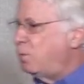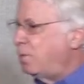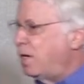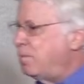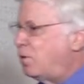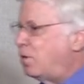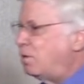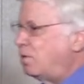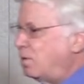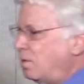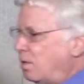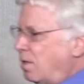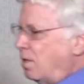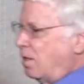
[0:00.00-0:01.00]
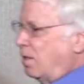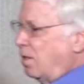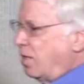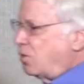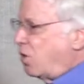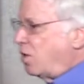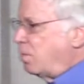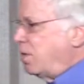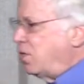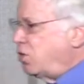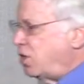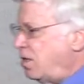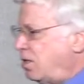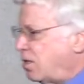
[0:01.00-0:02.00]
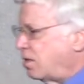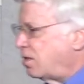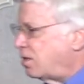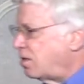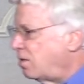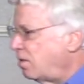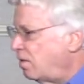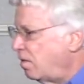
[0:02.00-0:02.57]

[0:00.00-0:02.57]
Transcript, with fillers: people. It's going to be Jesus.